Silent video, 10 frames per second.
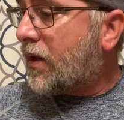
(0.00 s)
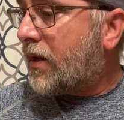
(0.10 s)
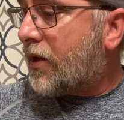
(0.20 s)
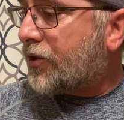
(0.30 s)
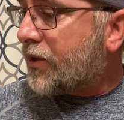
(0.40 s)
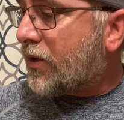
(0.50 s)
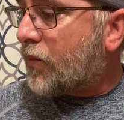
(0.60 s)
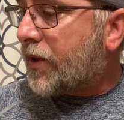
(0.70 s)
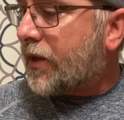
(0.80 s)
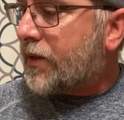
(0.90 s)
here's another
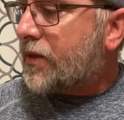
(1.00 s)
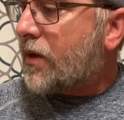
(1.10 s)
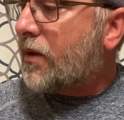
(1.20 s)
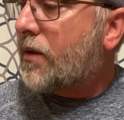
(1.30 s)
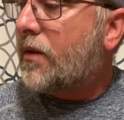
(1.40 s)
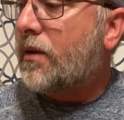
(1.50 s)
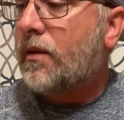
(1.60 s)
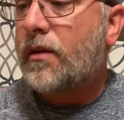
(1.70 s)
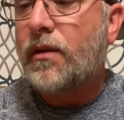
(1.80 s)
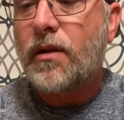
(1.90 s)
one of these
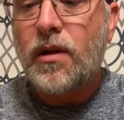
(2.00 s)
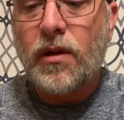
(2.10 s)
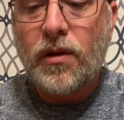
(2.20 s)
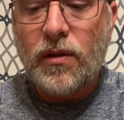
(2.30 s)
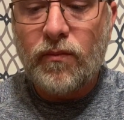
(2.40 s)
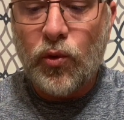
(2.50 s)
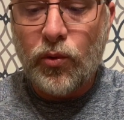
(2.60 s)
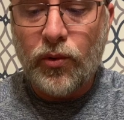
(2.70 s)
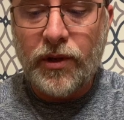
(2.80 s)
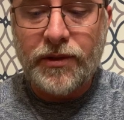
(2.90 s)

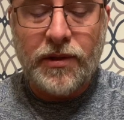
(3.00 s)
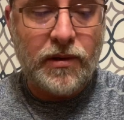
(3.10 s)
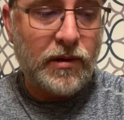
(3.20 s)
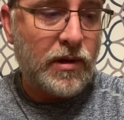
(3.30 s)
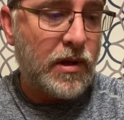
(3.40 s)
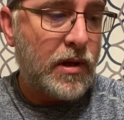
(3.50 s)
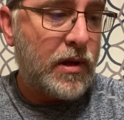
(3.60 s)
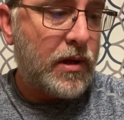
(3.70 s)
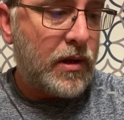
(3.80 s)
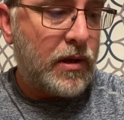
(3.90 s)
Moruglahs.
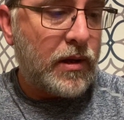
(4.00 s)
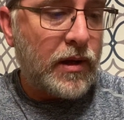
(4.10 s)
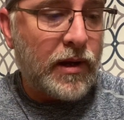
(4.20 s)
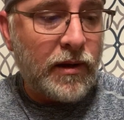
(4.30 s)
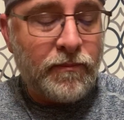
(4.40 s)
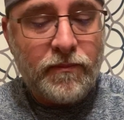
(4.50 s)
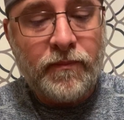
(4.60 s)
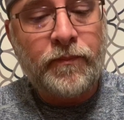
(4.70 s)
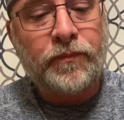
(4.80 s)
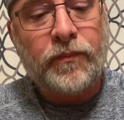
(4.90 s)

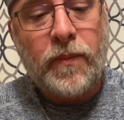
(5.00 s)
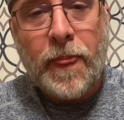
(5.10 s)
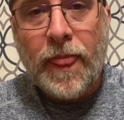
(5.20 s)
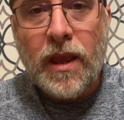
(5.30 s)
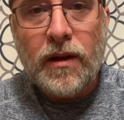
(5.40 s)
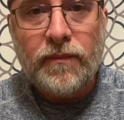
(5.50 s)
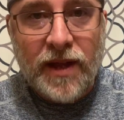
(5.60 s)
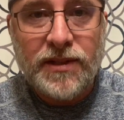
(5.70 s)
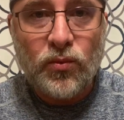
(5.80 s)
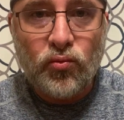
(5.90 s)

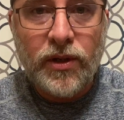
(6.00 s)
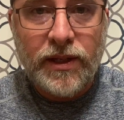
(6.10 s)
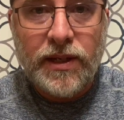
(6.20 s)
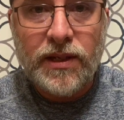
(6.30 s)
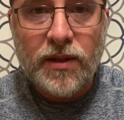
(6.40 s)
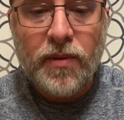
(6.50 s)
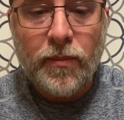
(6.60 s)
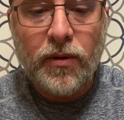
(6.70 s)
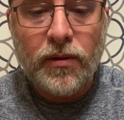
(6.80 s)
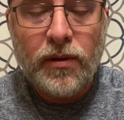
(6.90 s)
That's a really tasty
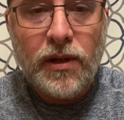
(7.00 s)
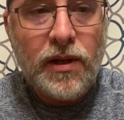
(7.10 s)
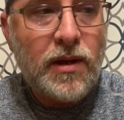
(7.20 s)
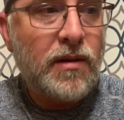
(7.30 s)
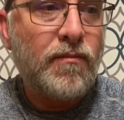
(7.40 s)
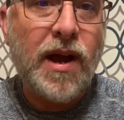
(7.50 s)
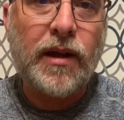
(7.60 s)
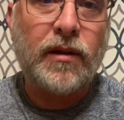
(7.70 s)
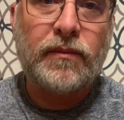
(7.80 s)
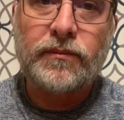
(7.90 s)
pepper.
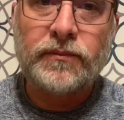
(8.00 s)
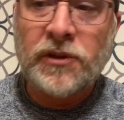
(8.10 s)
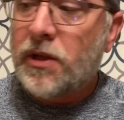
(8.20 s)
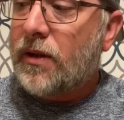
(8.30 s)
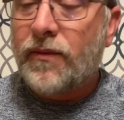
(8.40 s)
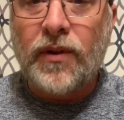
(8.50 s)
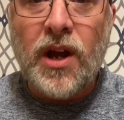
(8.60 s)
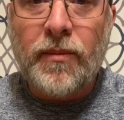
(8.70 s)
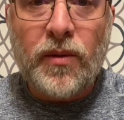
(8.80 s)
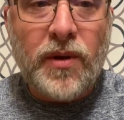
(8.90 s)
Micah,
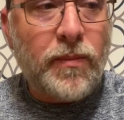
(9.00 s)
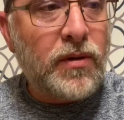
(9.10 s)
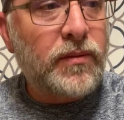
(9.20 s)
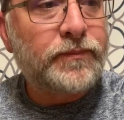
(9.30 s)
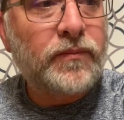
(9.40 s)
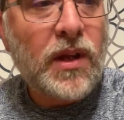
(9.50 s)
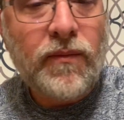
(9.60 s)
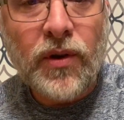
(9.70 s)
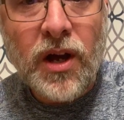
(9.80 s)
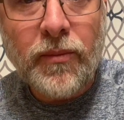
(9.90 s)
phenomenal pepper,
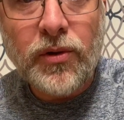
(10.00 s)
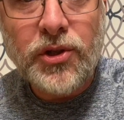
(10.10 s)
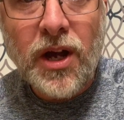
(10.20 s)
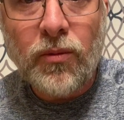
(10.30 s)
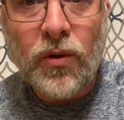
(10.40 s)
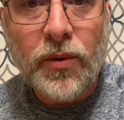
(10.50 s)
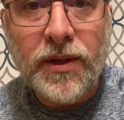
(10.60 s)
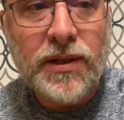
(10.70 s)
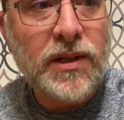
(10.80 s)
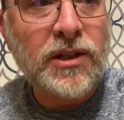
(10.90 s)
phenomenal job growing
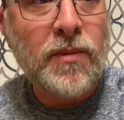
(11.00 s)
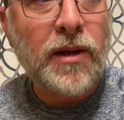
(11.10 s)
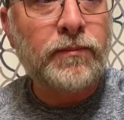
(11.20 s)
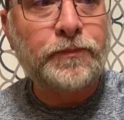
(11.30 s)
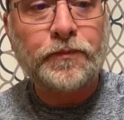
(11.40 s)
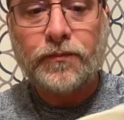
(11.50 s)
these things, man.